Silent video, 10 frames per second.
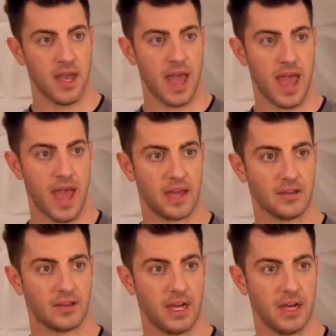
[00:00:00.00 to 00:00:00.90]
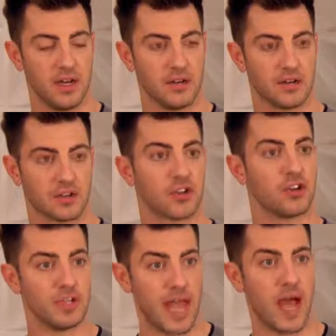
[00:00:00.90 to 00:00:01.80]
had uh,
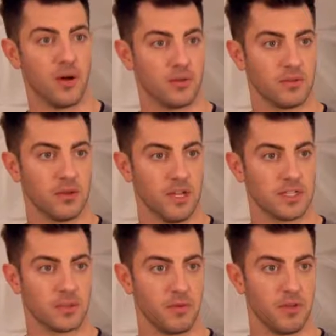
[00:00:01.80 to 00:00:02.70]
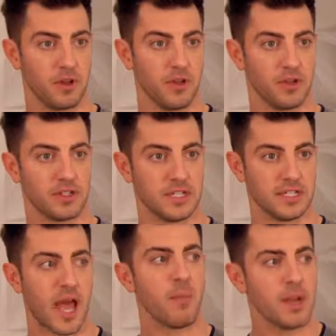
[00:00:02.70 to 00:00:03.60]
turned down in some of the earlier
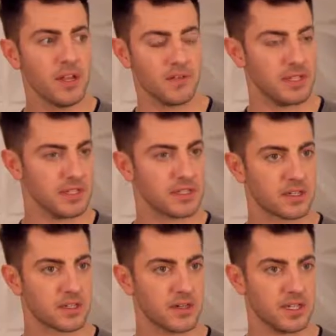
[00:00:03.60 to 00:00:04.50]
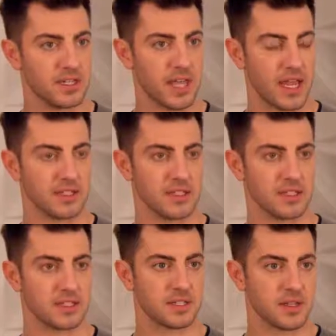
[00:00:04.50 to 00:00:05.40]
seasons. How many of these these
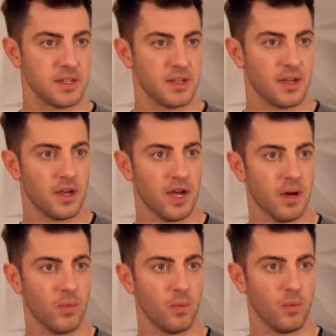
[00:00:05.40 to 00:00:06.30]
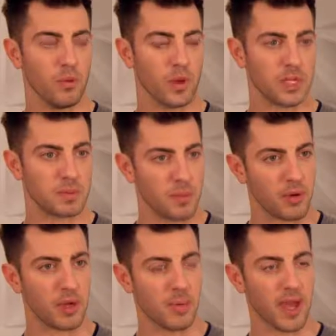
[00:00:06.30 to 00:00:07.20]
cases uh, will you guys be
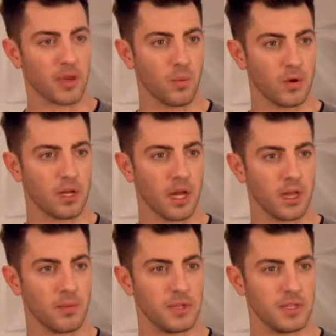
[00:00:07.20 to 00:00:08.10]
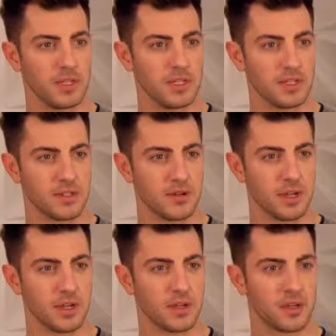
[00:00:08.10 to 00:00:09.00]
bringing back and working on them in, in, season three? You